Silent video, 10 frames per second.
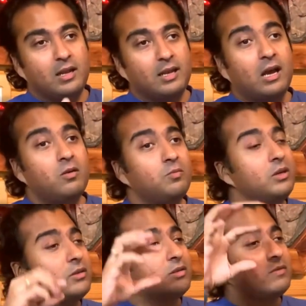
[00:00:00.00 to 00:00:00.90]
And now,
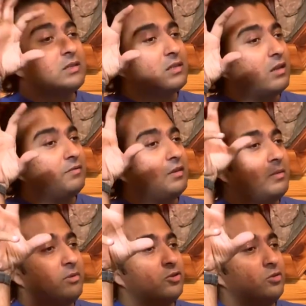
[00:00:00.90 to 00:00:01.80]
because of the
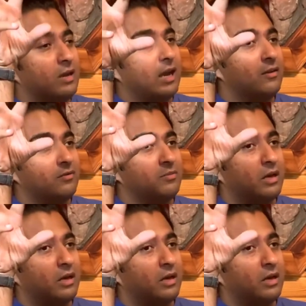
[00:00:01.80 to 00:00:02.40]
self-image you have